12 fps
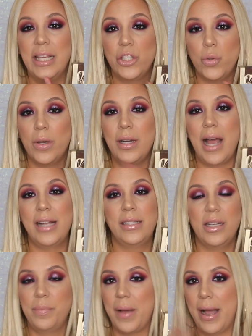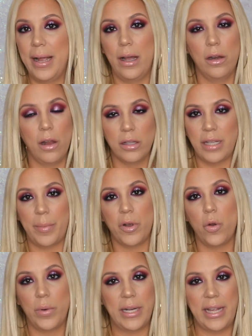This one I did buy a long time
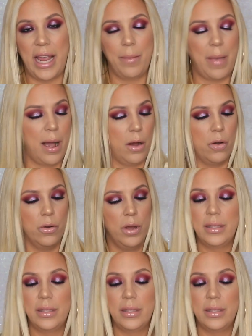ago when it came out.